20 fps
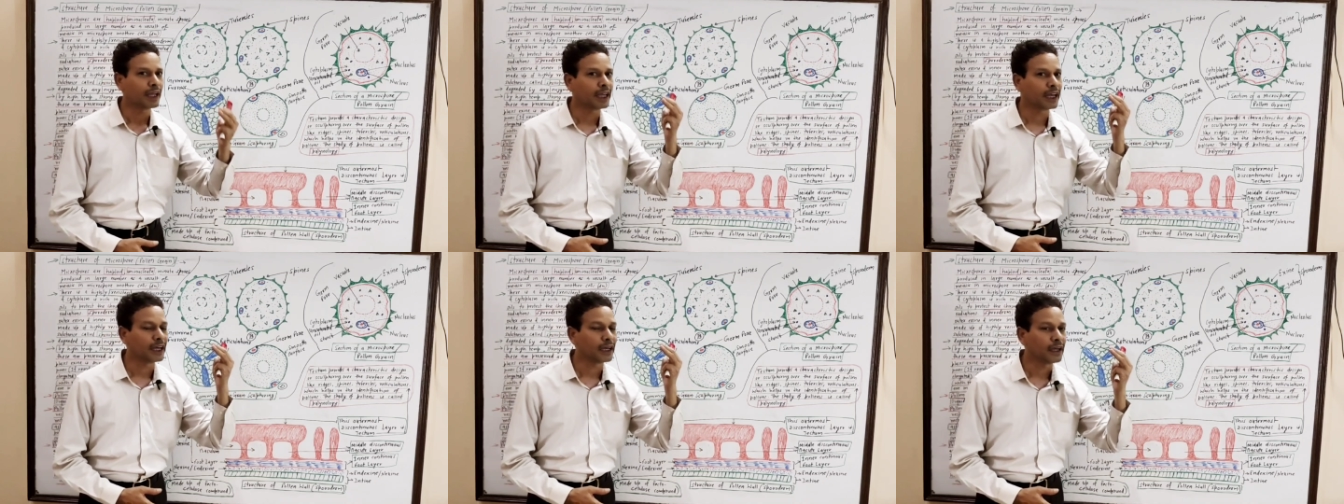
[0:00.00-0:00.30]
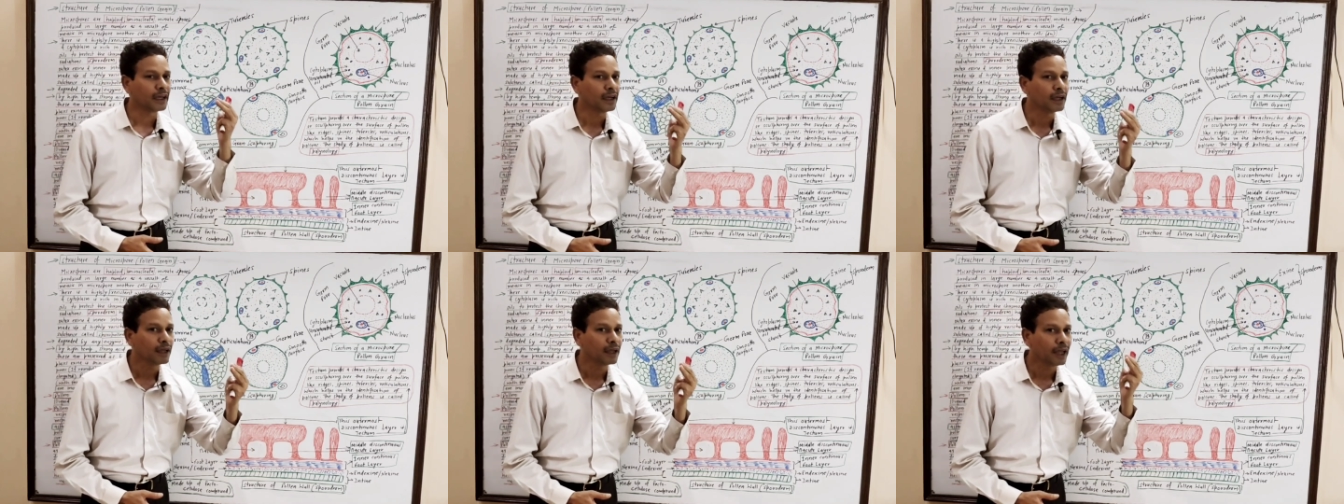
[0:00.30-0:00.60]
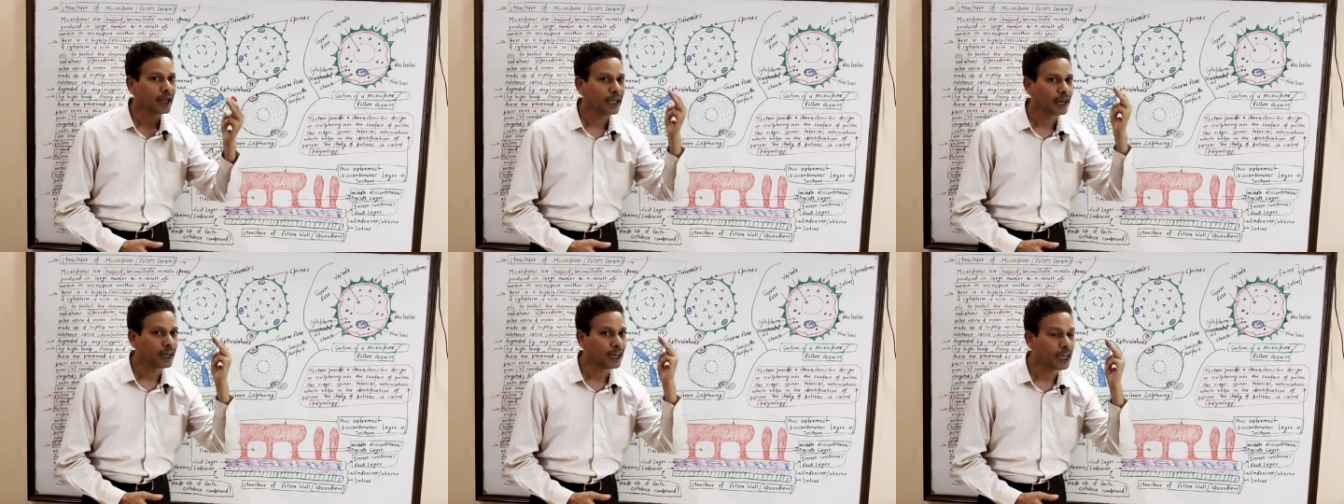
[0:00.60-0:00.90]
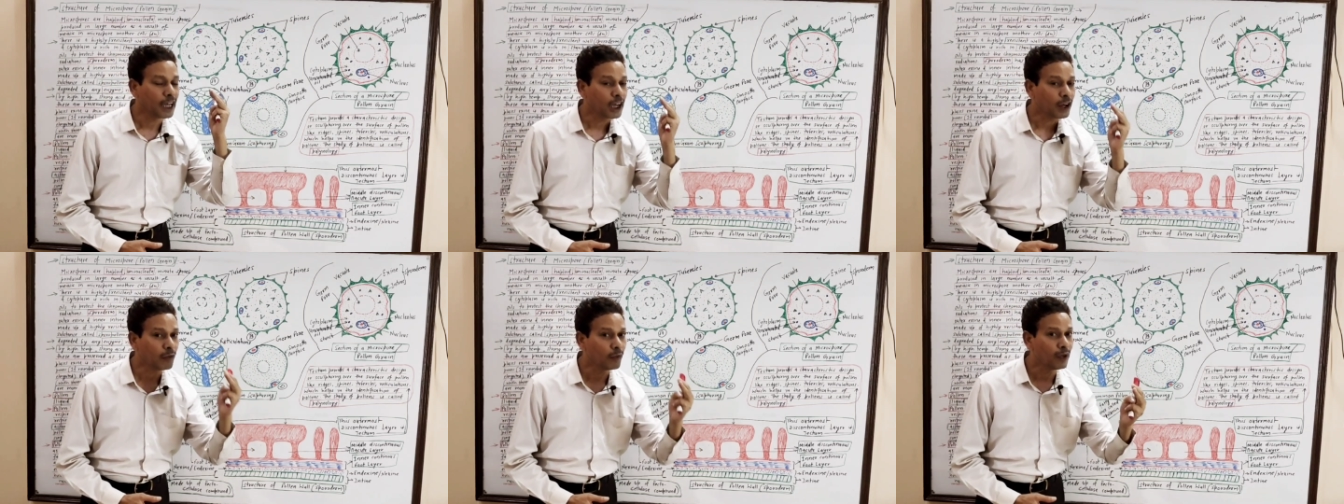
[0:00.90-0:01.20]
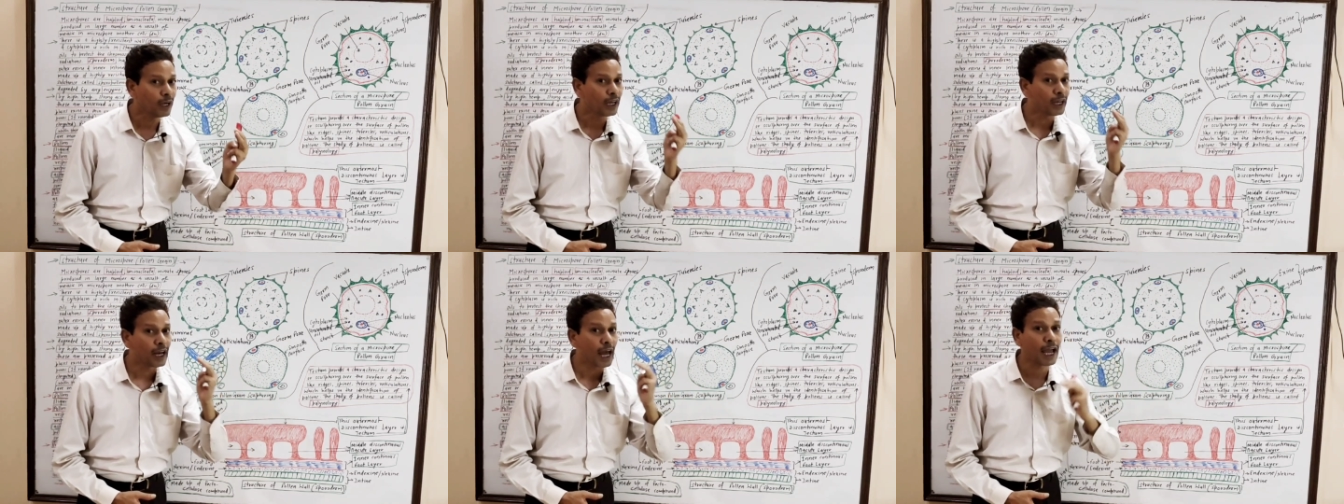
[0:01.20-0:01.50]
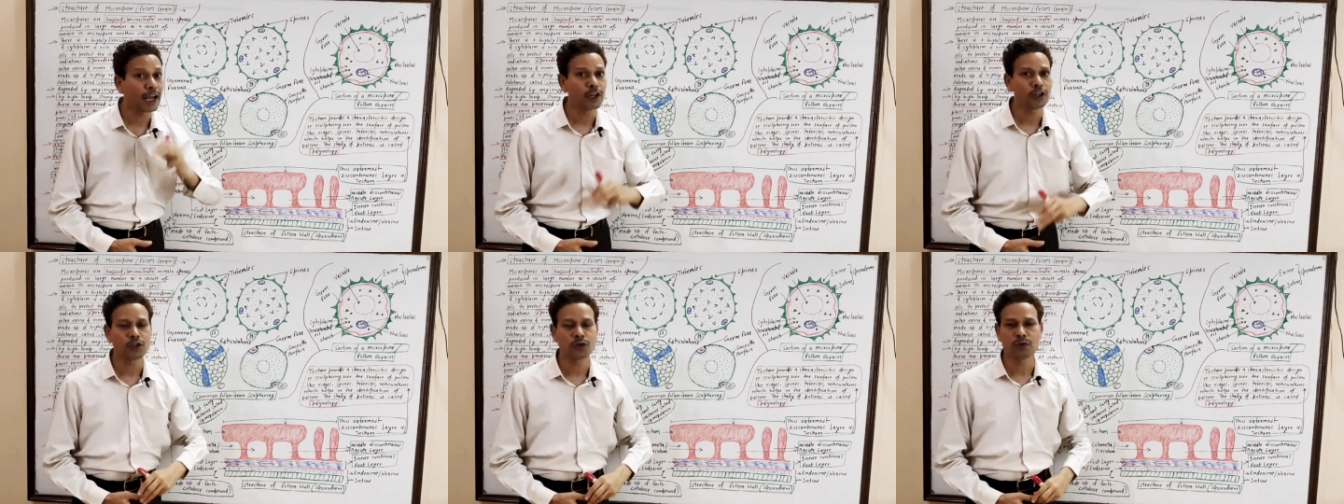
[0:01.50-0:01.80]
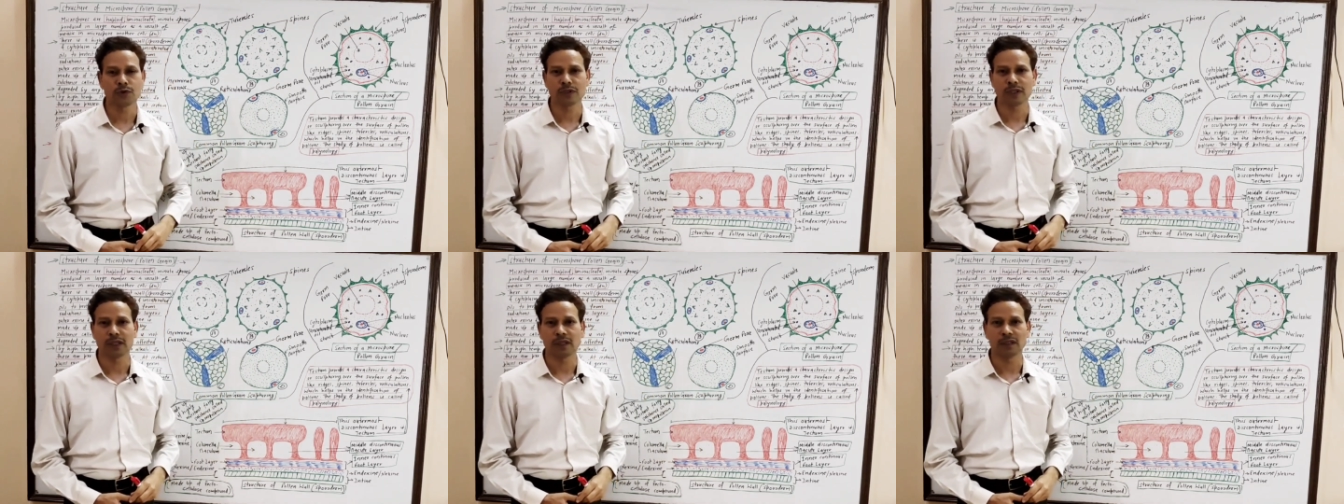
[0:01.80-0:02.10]
in a liquid
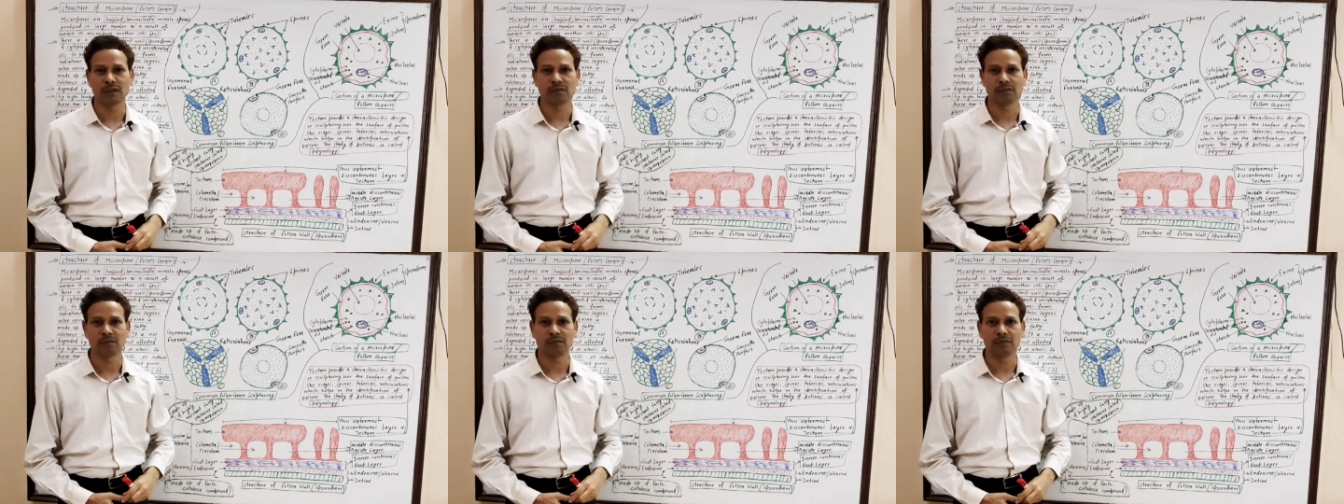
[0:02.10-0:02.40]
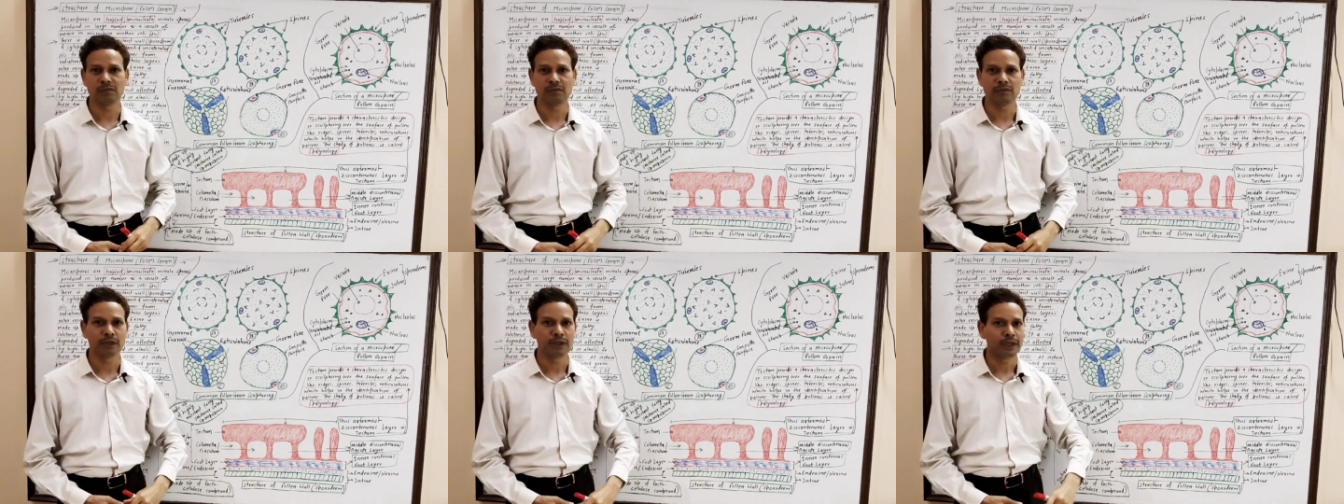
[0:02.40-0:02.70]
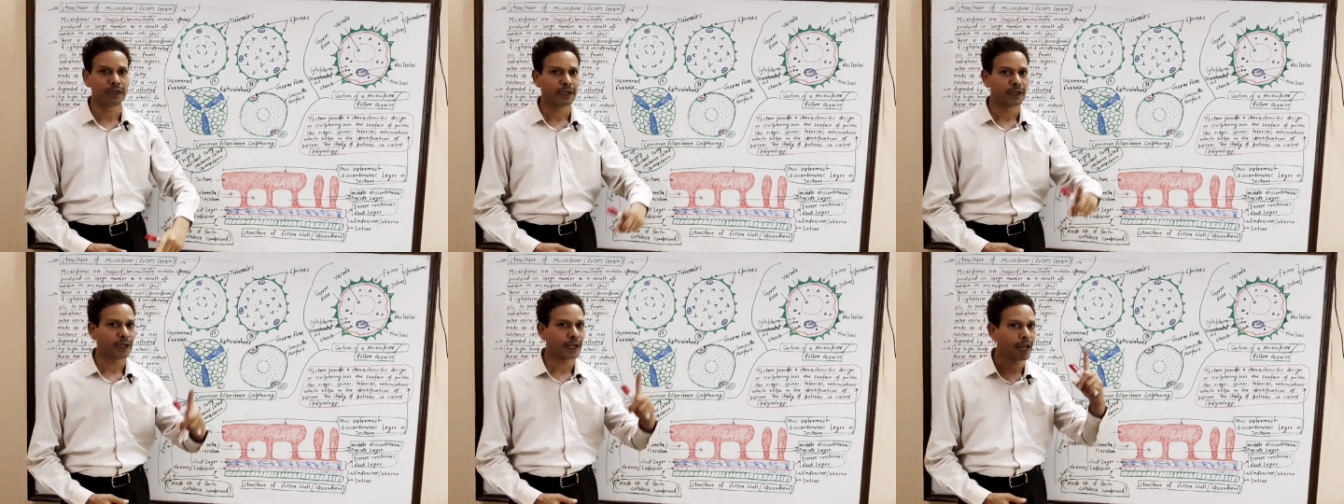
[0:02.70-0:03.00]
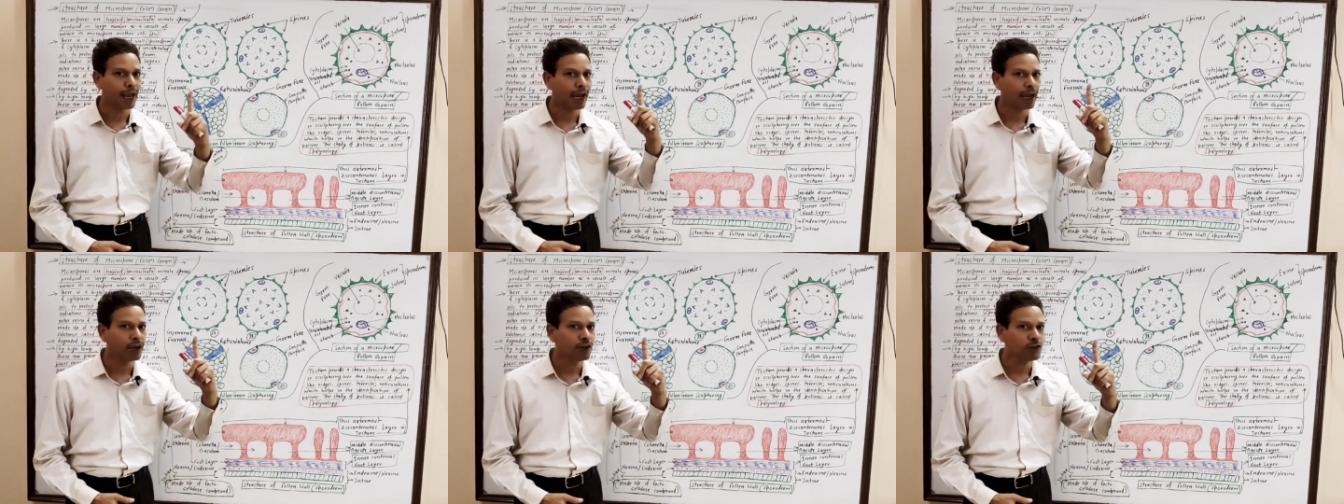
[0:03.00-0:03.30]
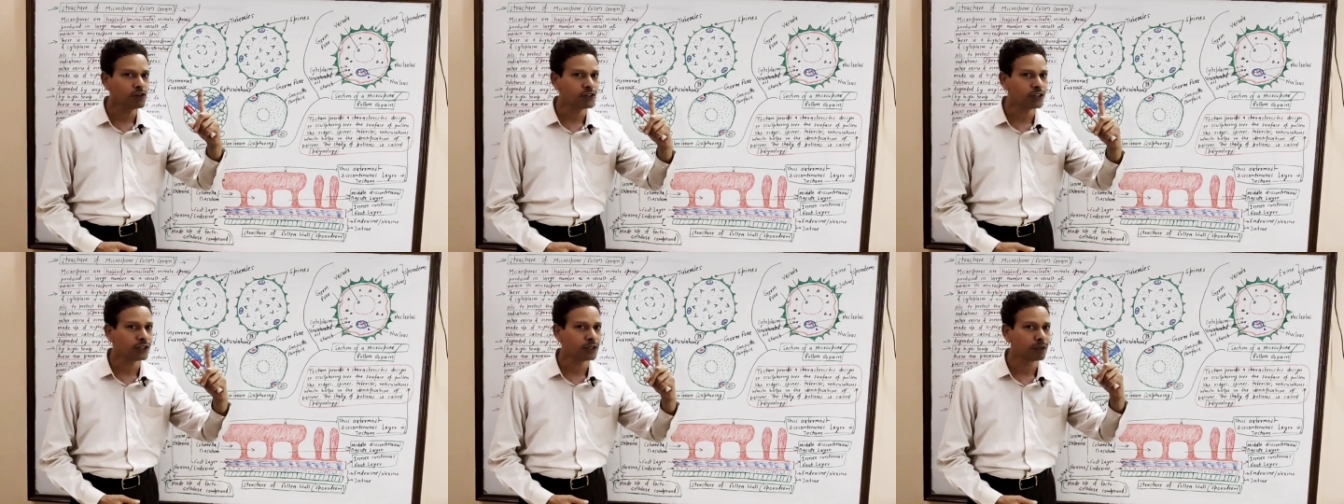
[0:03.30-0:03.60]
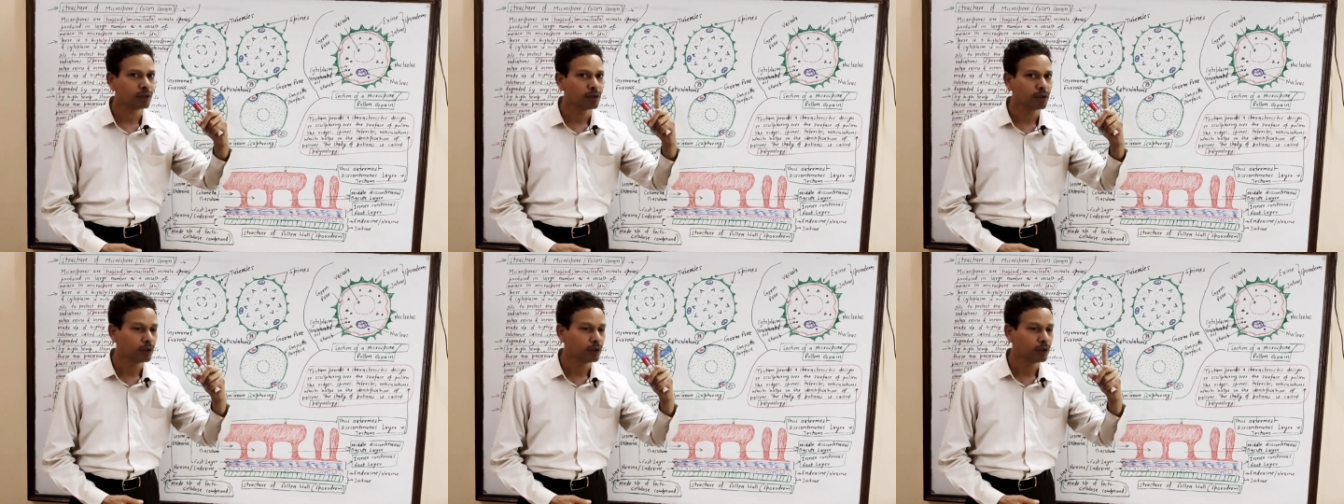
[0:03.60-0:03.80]
nitrogen at